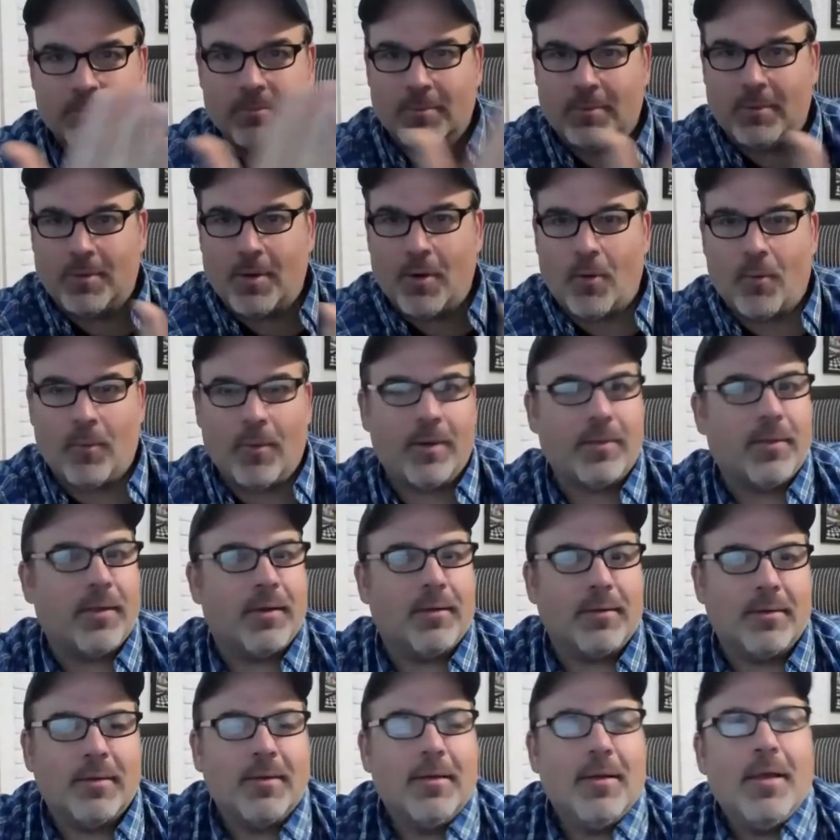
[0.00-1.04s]
go with
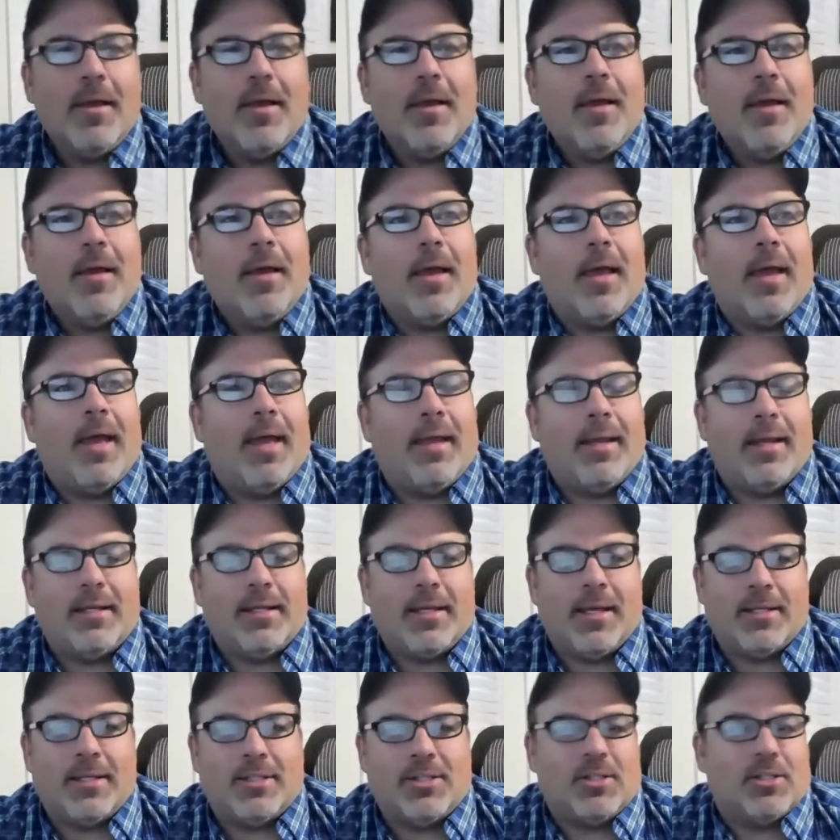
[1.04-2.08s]
it. And
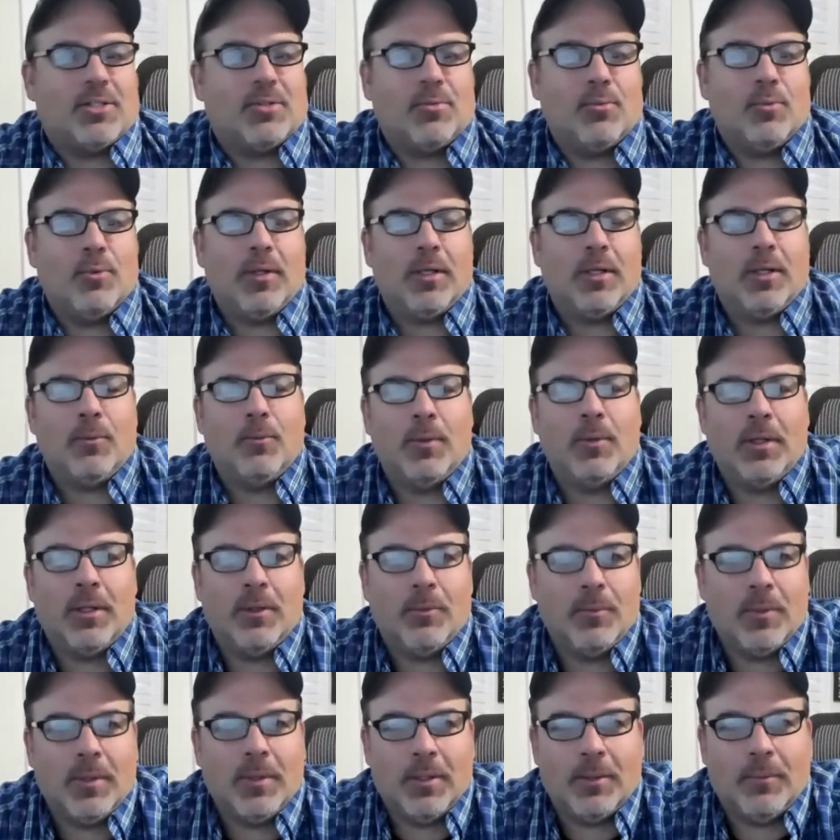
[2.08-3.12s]
it's just really, really,
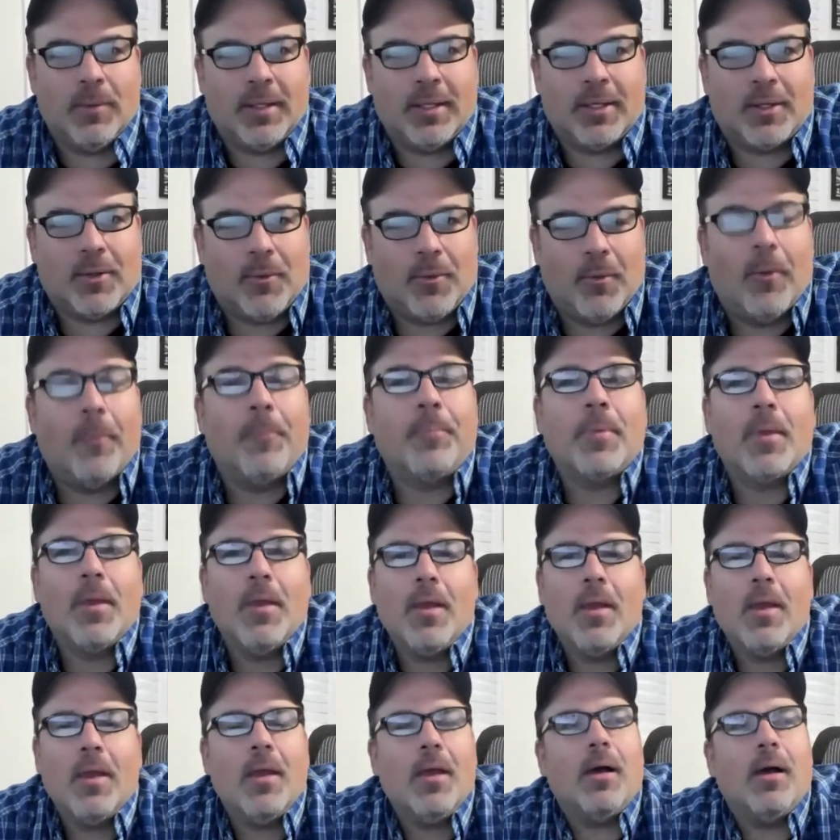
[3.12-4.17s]
really, really cool.
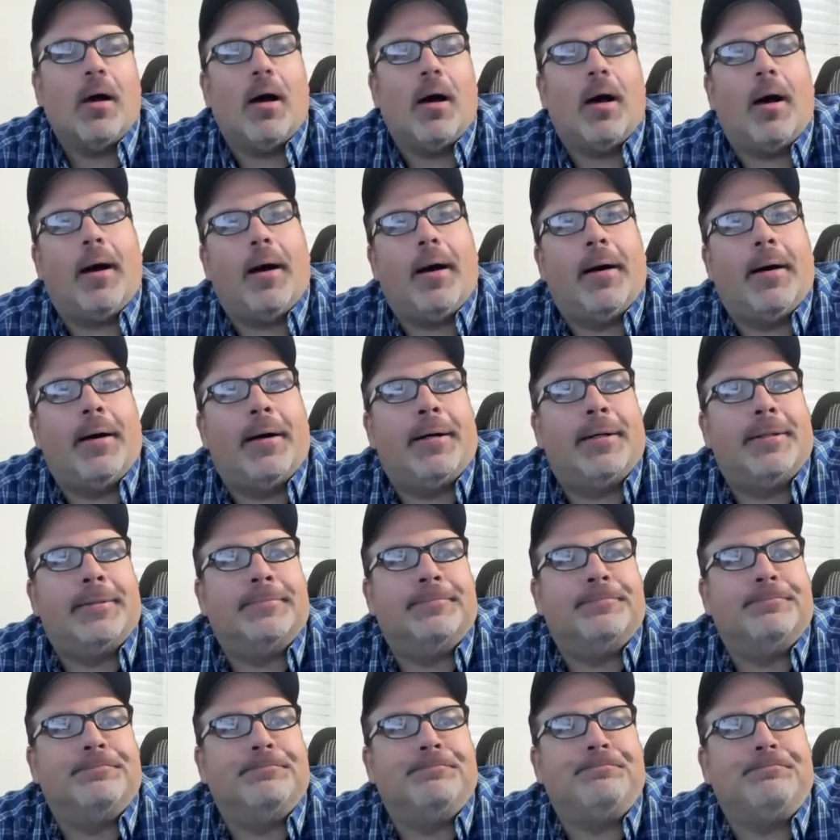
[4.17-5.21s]

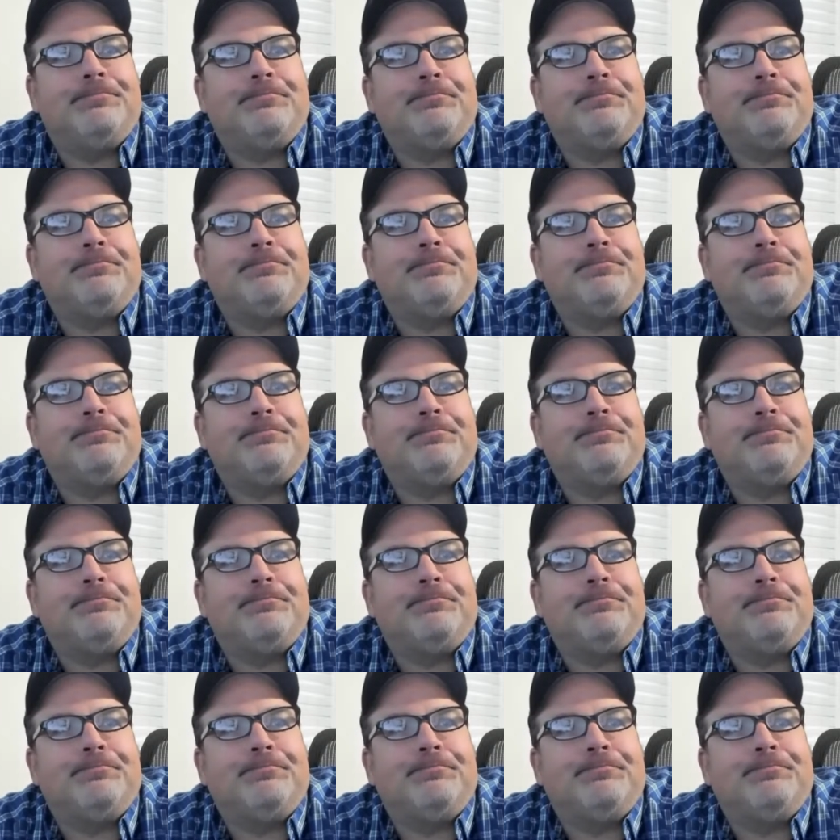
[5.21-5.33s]
Um,